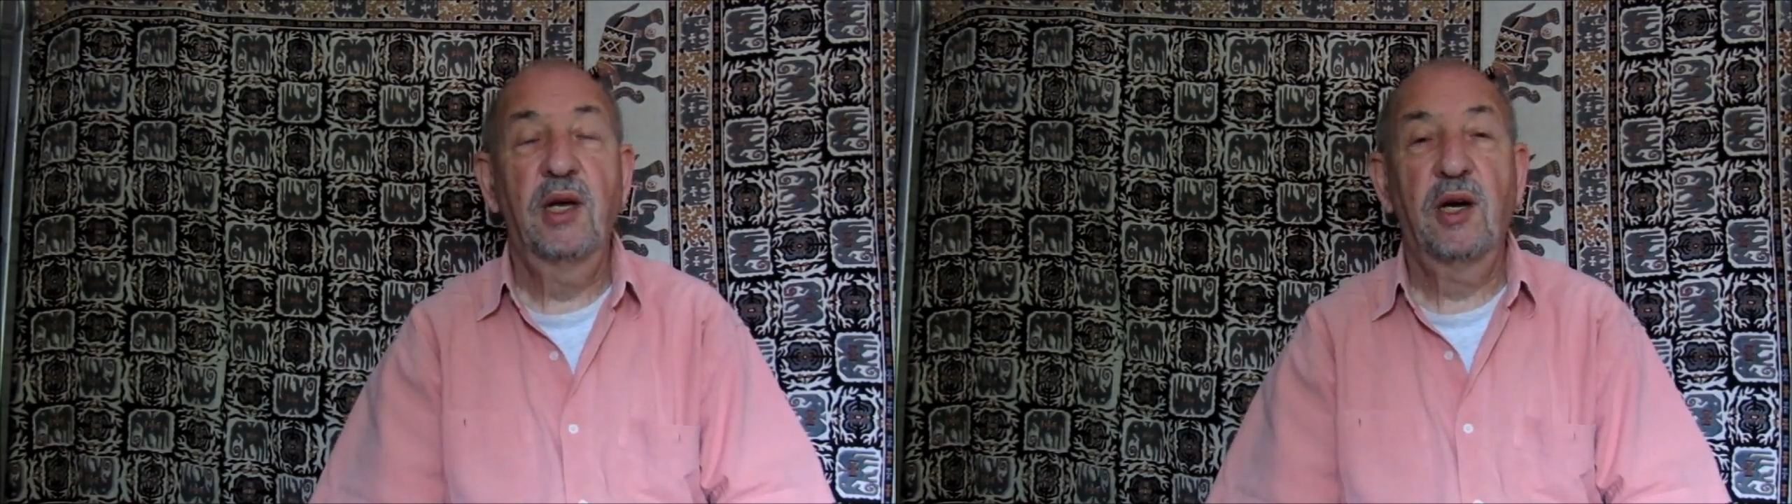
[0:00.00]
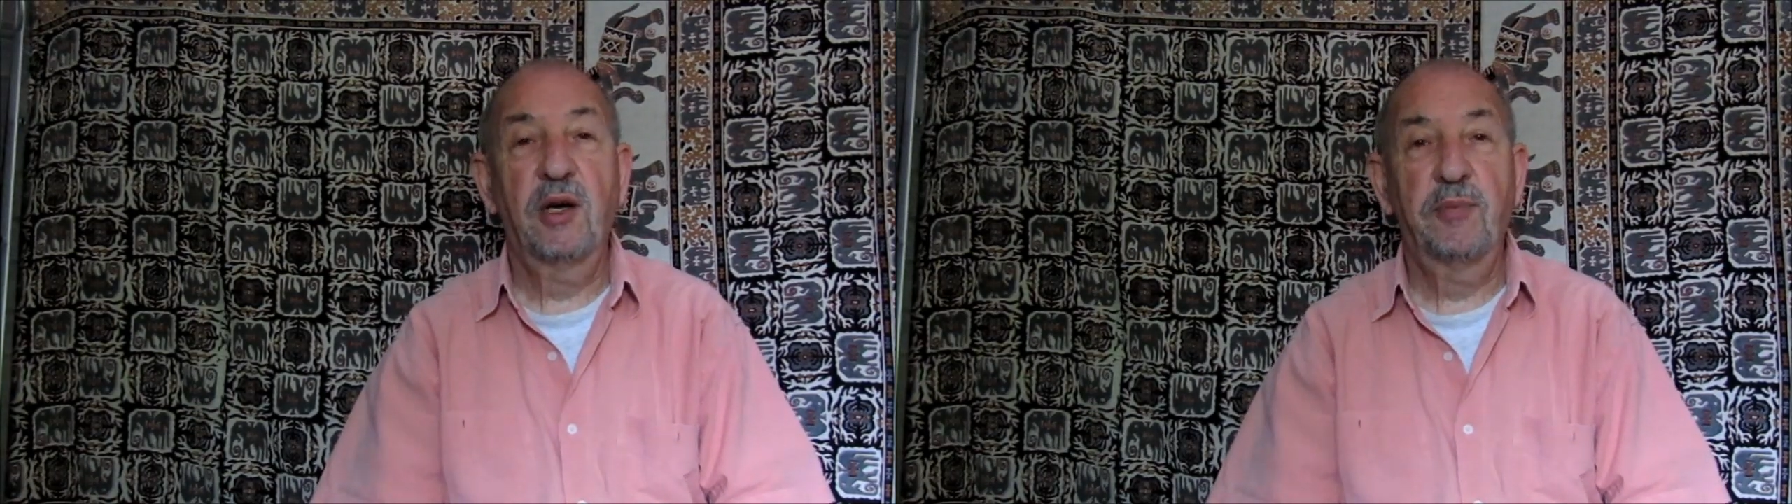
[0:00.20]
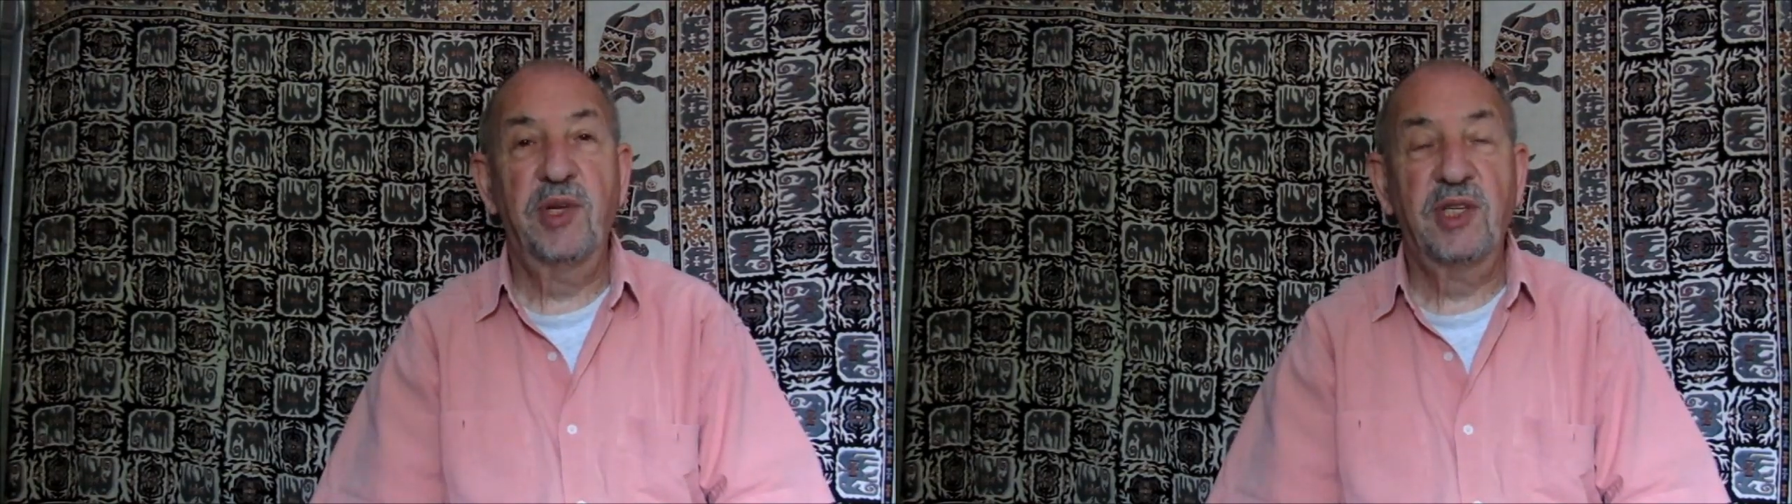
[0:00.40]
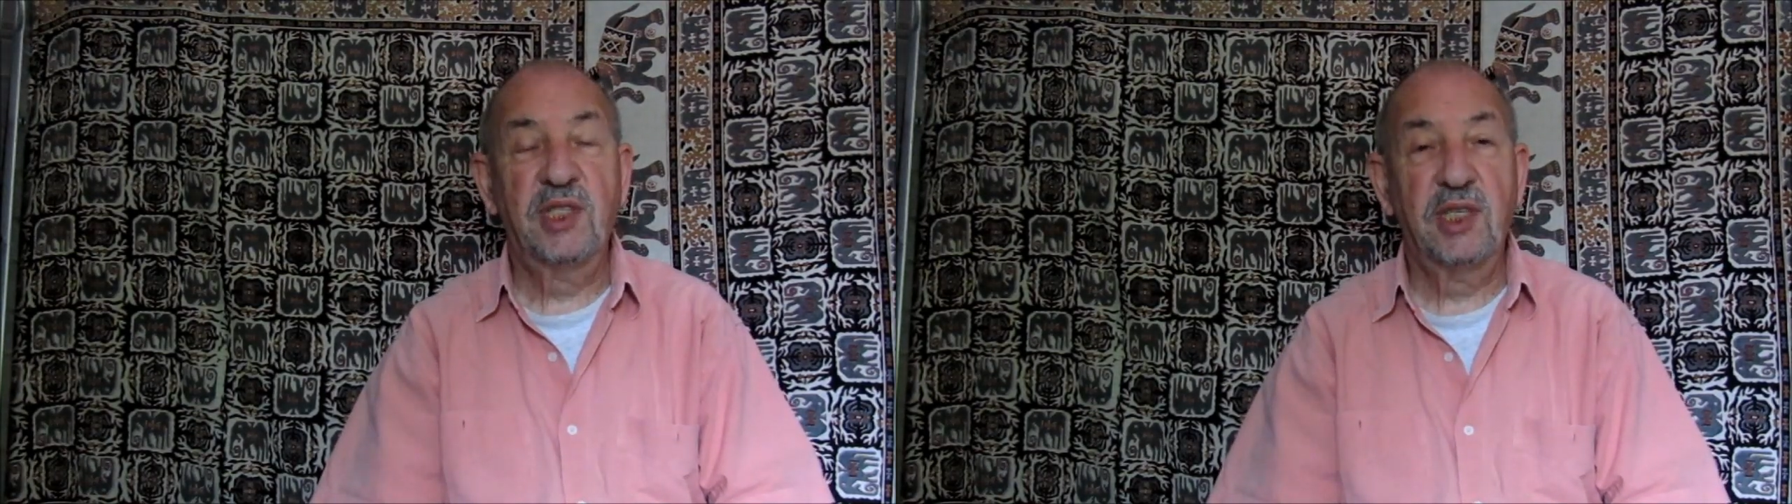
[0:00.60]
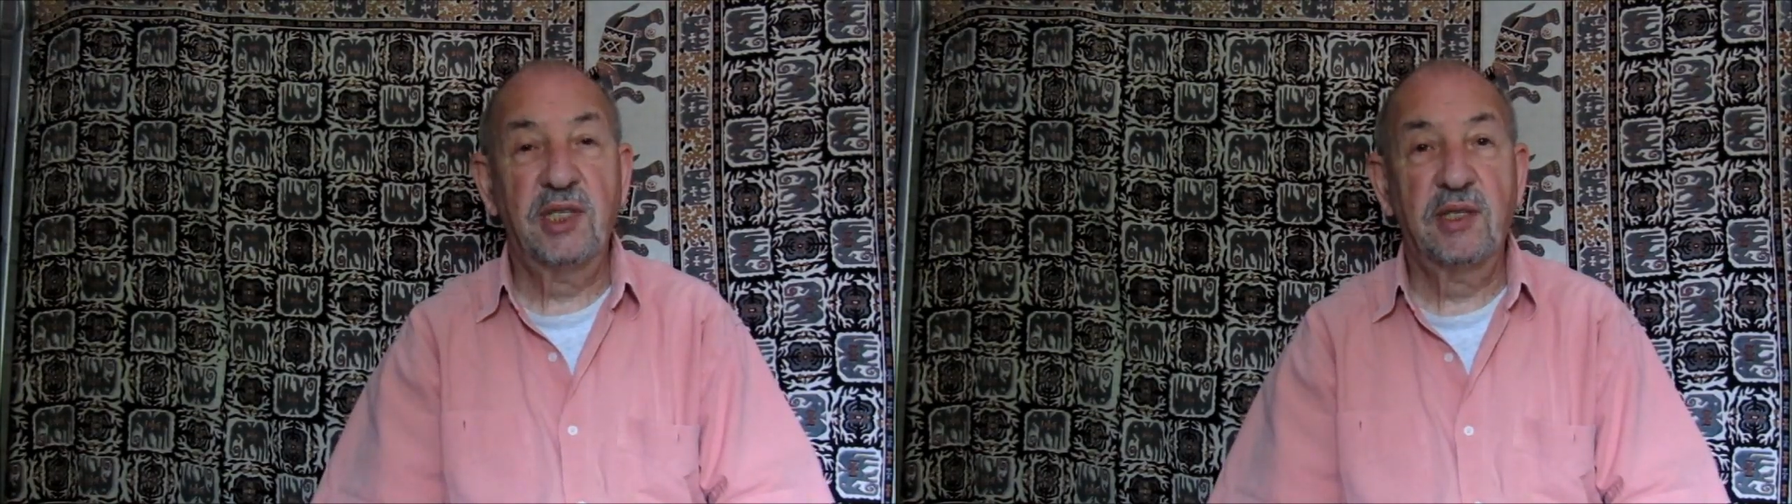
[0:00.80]
our
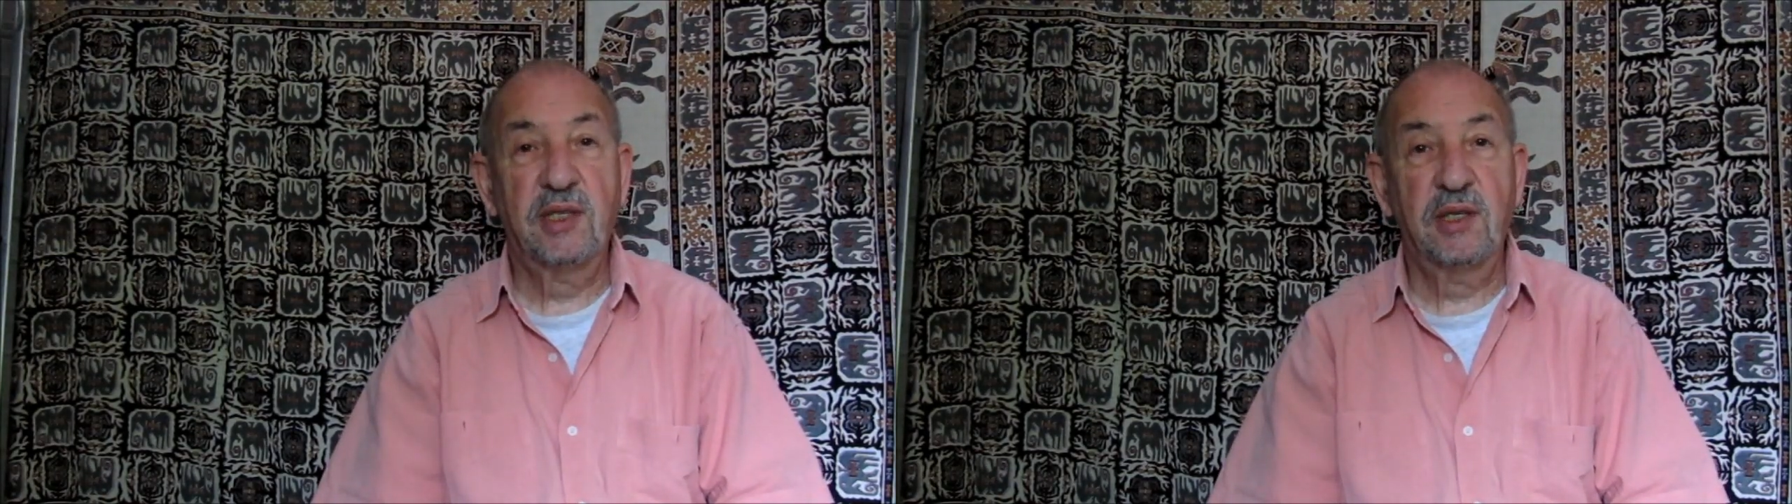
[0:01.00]
abilities to